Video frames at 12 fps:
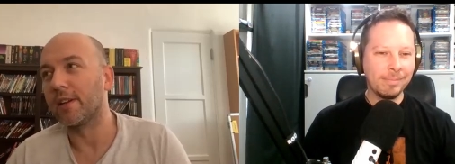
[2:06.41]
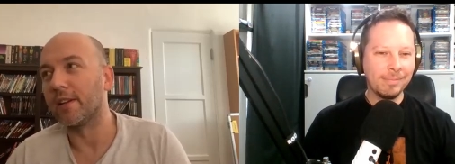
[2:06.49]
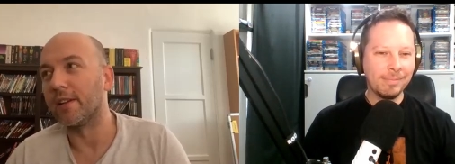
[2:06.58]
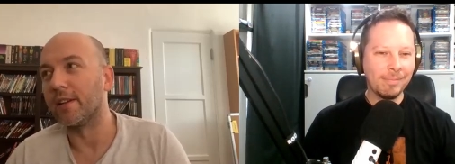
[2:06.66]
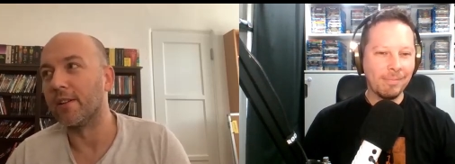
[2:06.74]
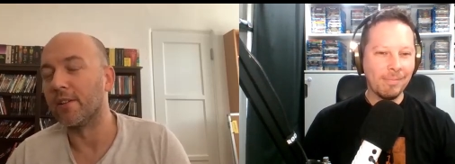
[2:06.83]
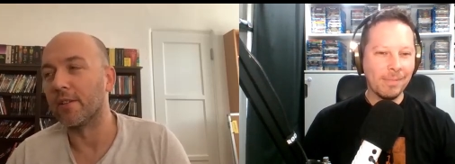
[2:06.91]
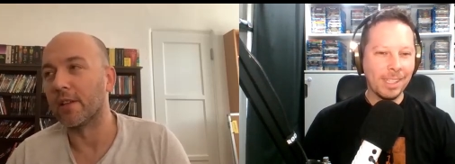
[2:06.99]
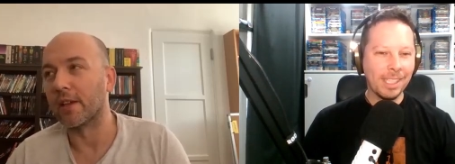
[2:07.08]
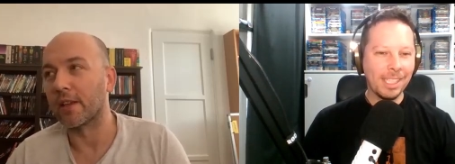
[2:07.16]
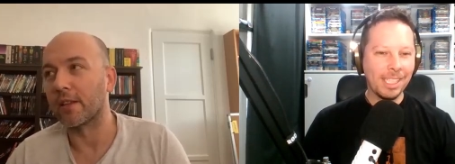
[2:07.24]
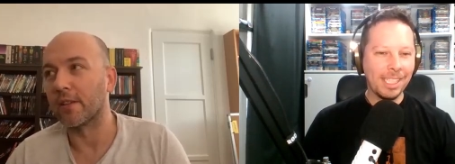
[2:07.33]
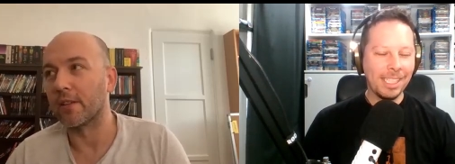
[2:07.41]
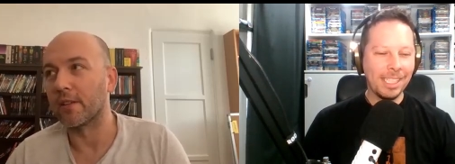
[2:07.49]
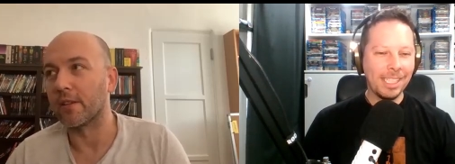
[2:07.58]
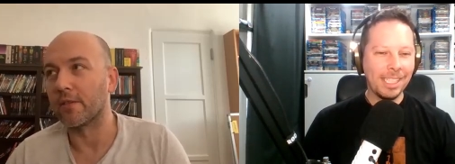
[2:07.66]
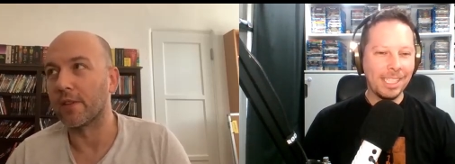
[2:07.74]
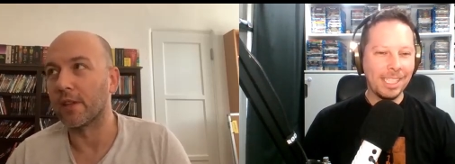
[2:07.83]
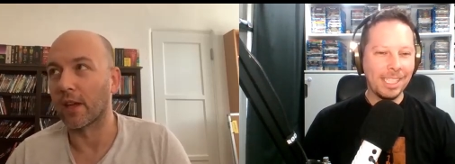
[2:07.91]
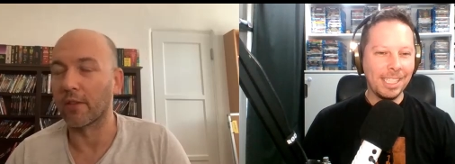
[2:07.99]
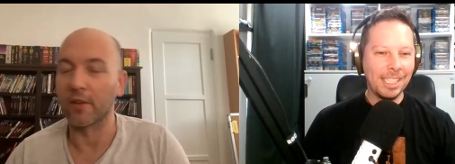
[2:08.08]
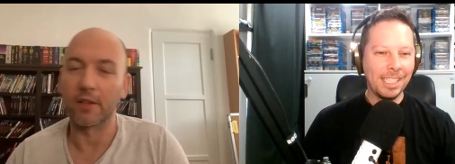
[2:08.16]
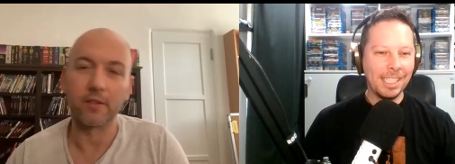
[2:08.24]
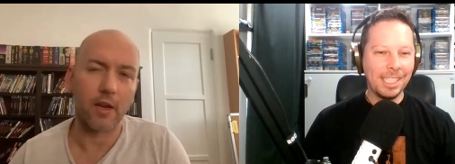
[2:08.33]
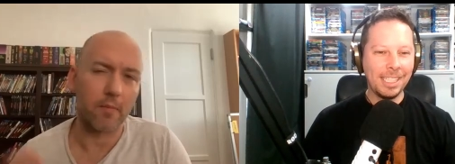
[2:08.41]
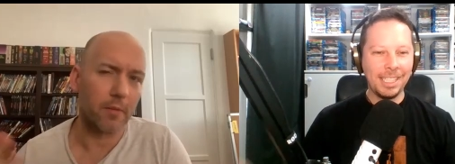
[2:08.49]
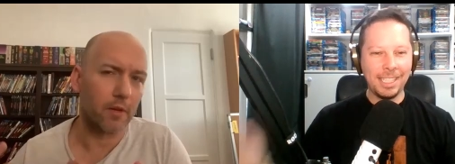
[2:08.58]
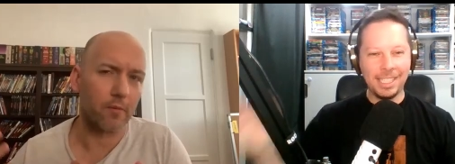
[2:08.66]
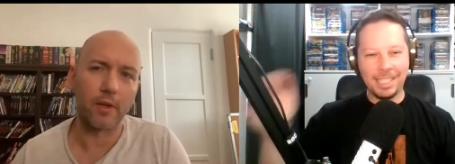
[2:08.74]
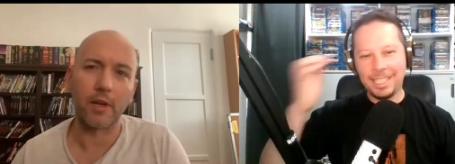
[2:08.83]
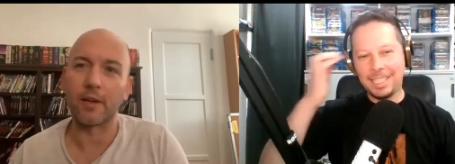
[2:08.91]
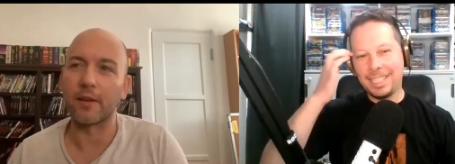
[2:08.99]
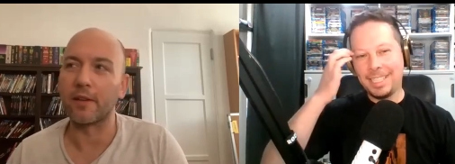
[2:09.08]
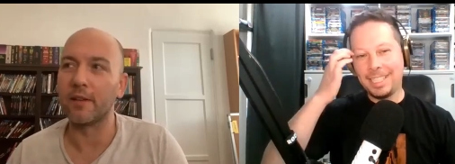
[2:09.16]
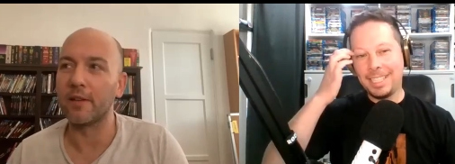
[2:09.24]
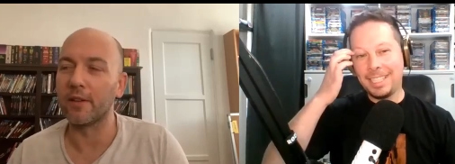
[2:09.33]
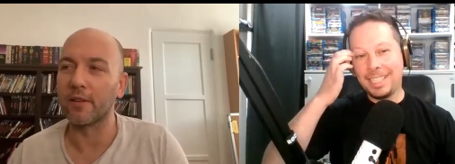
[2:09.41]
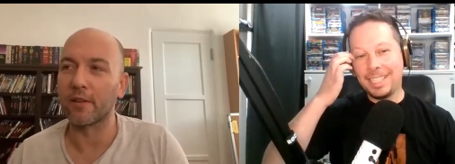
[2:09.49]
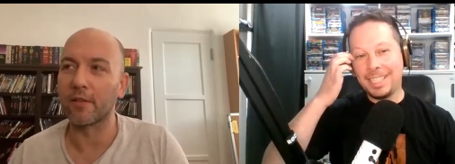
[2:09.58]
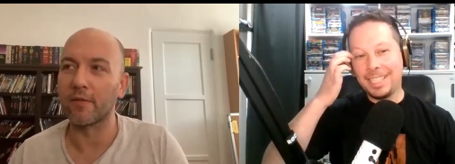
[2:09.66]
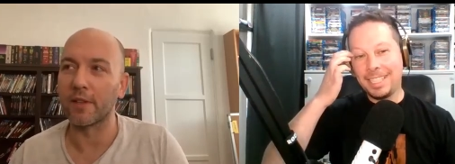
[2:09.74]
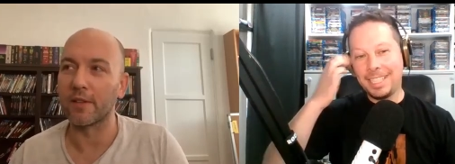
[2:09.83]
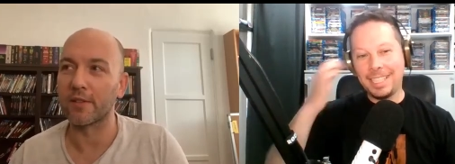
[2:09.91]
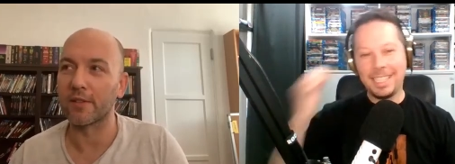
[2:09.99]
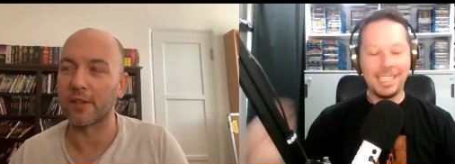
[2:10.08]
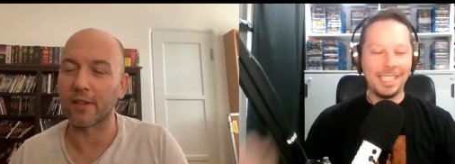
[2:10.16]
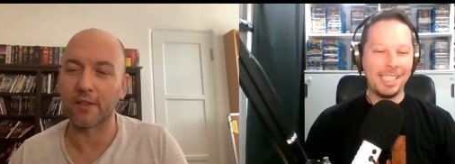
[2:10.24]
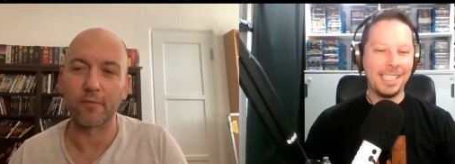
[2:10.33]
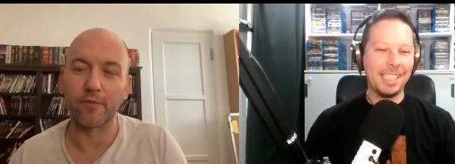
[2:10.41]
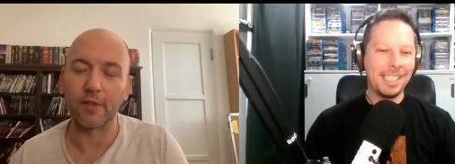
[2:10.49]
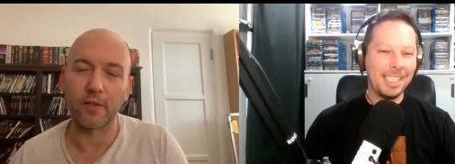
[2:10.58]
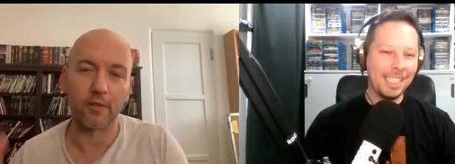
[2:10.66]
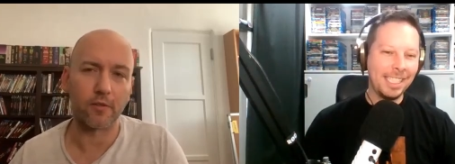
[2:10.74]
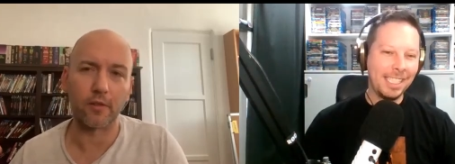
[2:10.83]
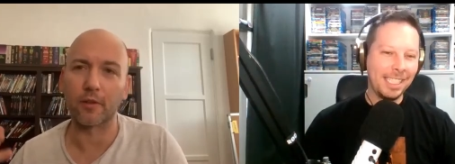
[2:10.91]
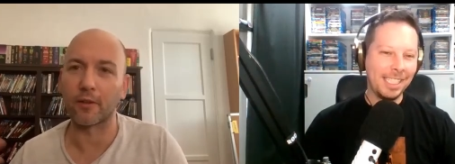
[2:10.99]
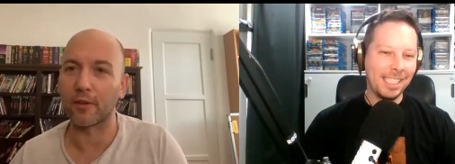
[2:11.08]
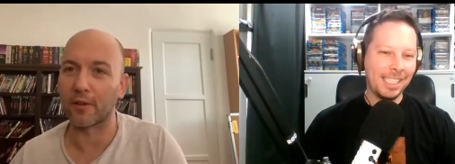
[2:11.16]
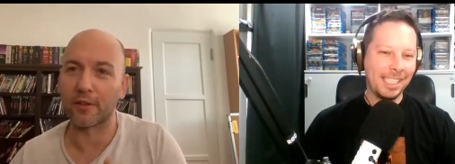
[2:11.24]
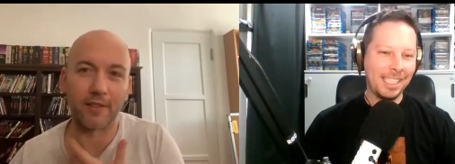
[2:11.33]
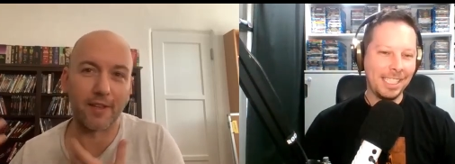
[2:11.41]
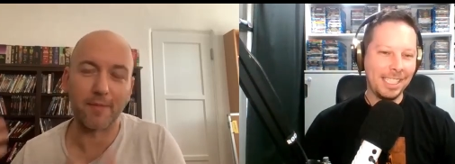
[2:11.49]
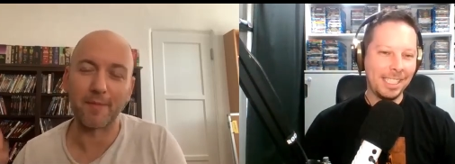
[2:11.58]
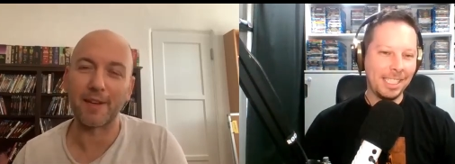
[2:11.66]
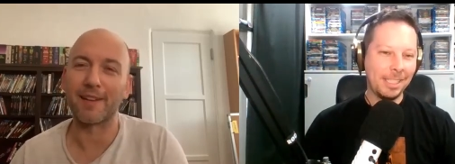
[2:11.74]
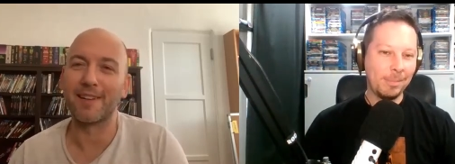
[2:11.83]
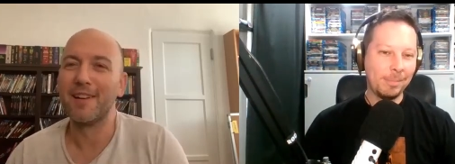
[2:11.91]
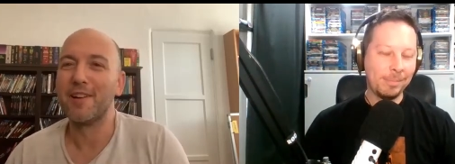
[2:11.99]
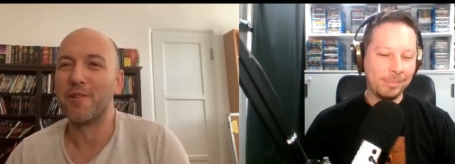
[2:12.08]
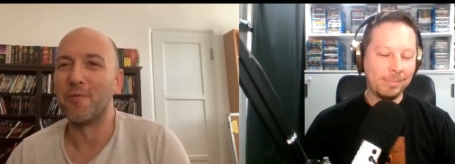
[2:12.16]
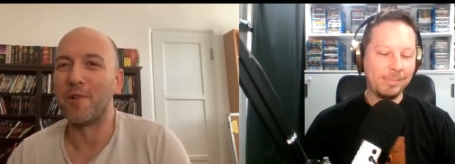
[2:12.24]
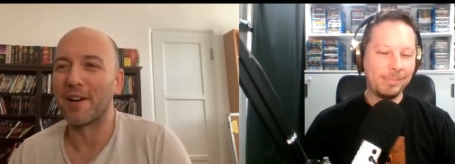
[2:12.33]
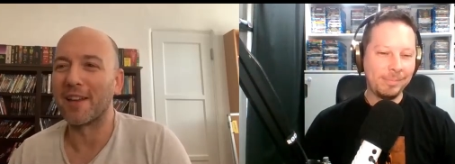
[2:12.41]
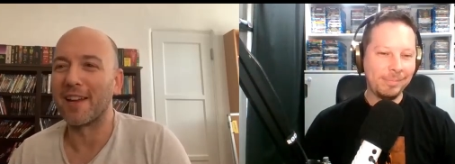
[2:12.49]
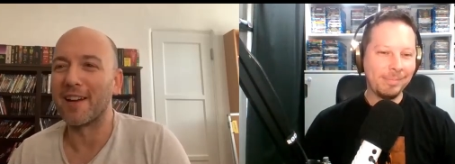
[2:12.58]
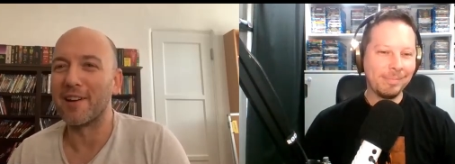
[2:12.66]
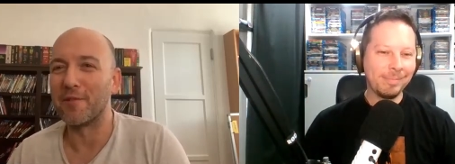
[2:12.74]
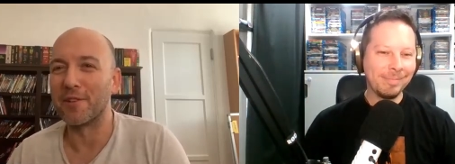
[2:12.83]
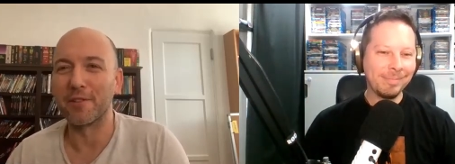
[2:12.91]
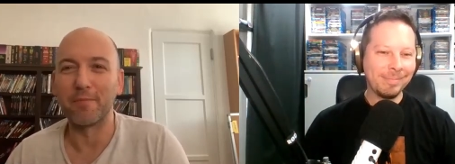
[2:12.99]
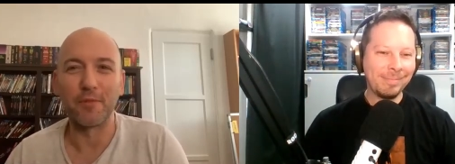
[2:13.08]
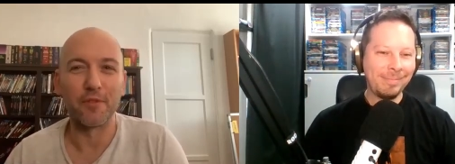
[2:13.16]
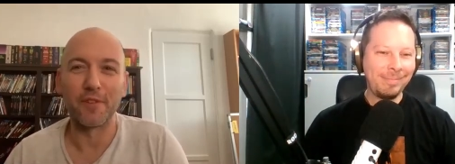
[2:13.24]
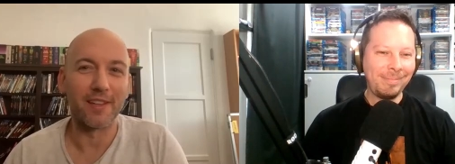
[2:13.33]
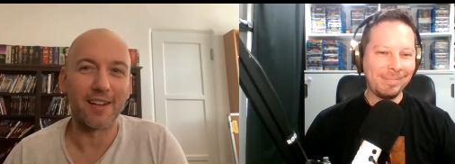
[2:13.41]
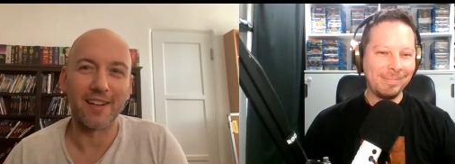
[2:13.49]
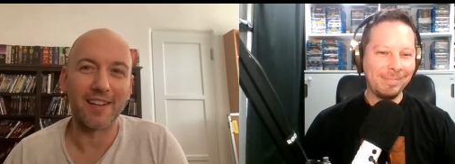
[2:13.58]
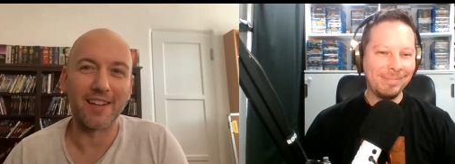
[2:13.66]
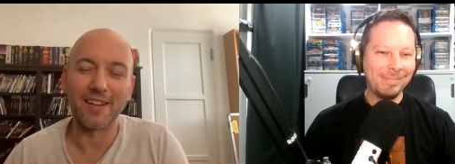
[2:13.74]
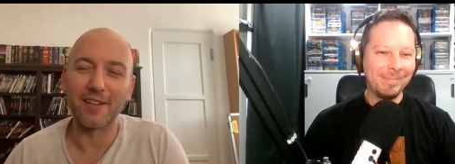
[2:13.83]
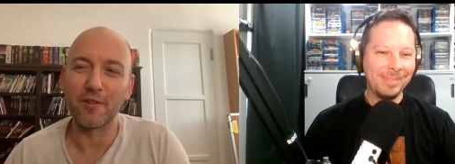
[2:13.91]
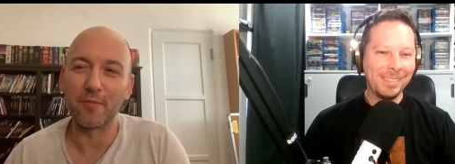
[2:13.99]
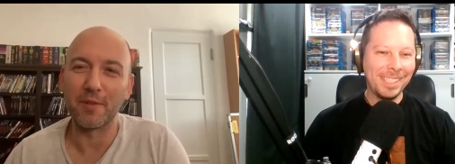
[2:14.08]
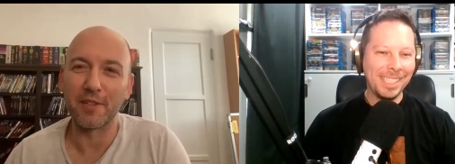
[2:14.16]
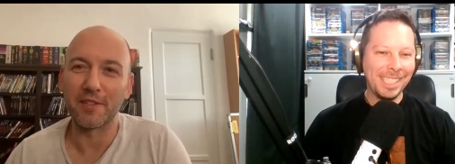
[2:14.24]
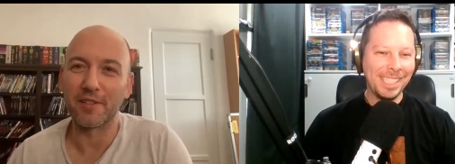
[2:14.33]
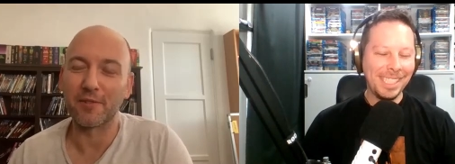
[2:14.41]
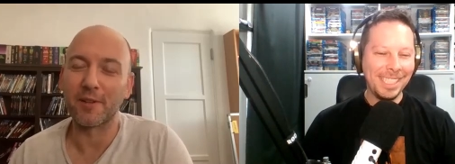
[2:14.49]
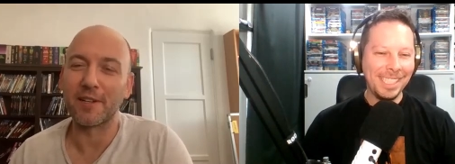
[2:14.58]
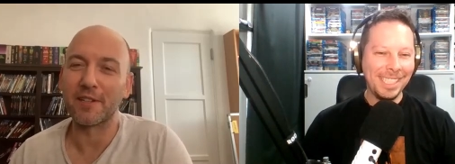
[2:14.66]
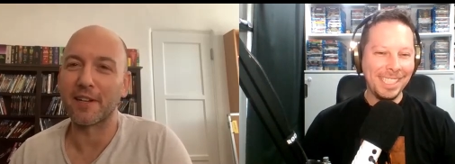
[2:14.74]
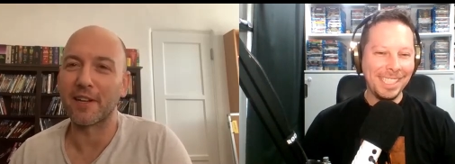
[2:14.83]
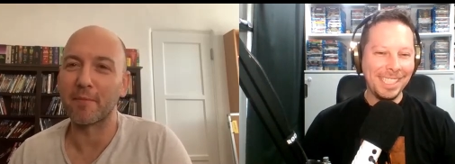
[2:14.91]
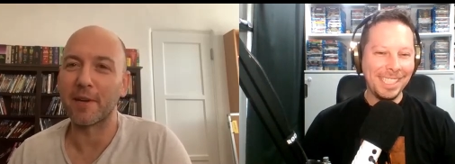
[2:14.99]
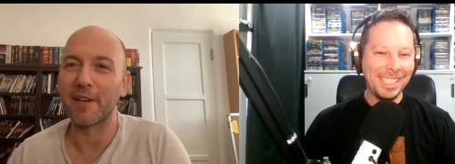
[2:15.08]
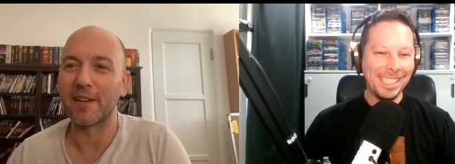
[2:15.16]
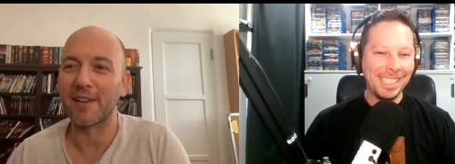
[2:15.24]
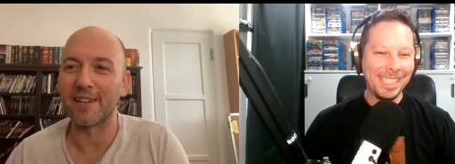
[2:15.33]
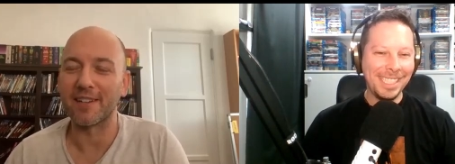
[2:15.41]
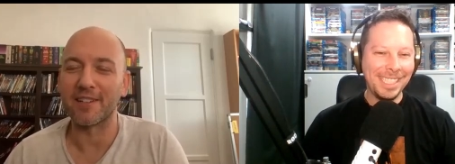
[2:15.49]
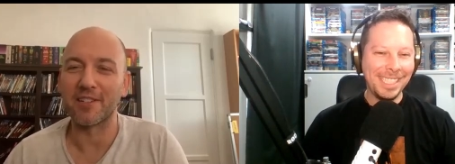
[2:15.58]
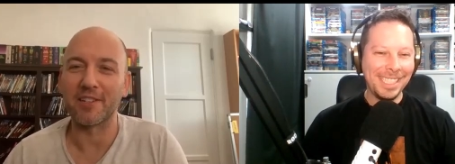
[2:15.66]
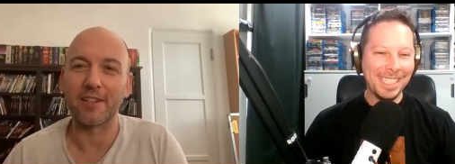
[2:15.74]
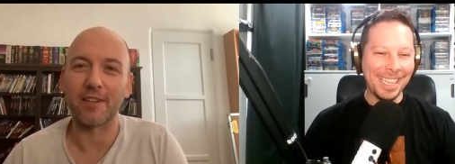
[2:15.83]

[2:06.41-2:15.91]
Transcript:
Speaker 1: you know like the the feeling of excitement when I you know convince like some video store clerk to let me walk out with some movie that I had no business renting at my age, and,